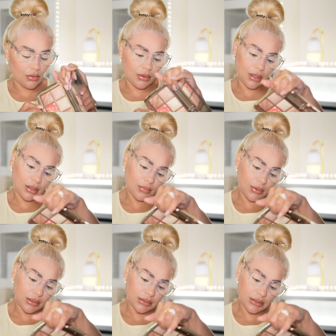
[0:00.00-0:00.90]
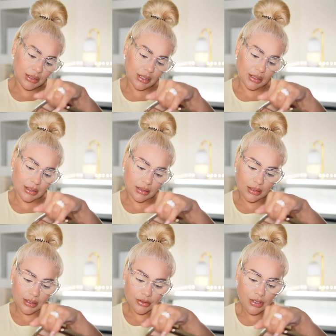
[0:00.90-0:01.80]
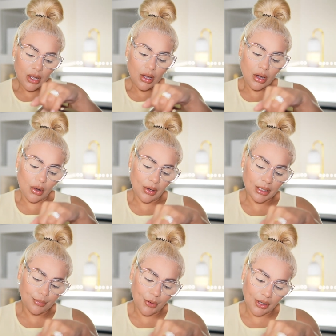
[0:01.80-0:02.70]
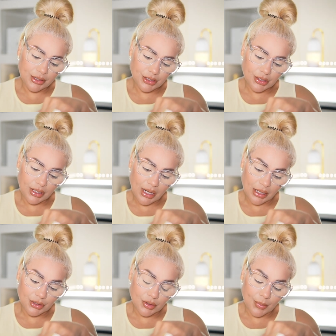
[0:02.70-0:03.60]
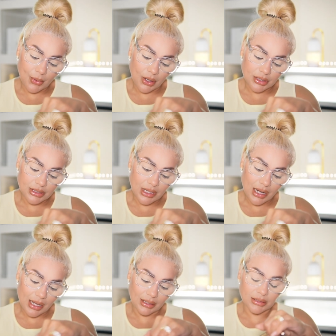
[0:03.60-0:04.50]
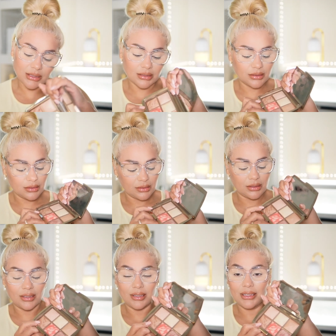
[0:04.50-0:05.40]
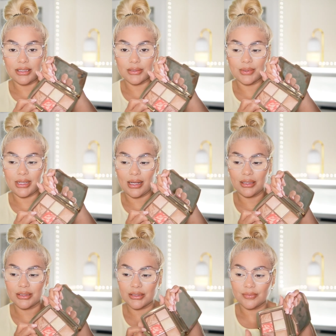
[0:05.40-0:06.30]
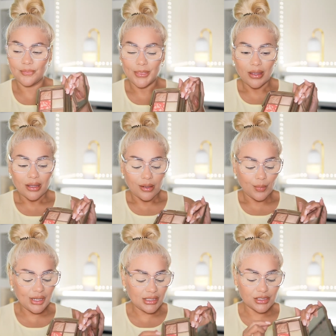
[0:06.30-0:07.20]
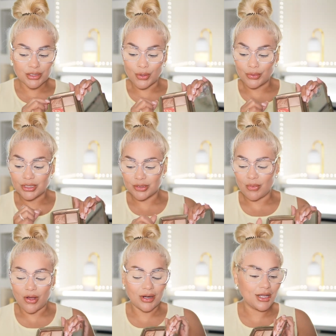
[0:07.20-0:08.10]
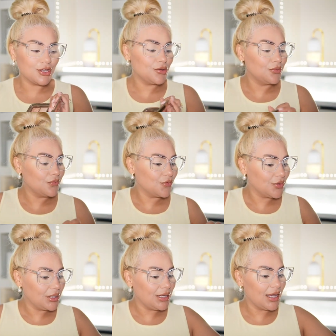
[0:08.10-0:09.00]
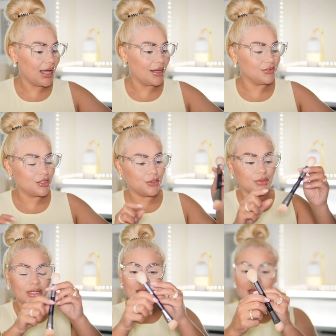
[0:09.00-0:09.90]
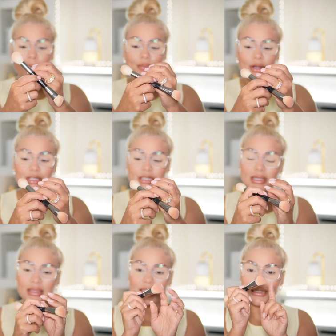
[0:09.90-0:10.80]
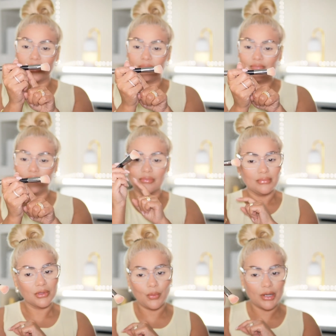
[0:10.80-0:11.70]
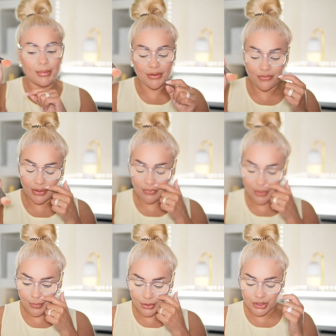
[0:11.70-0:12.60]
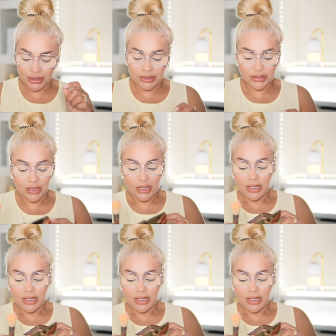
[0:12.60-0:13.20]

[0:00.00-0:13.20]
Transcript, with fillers: Okay, one second. Okay, bronzer natural bronze light is what that is. But it's so small. Like you really have to use like a brush like this. Like one of my favorite brushes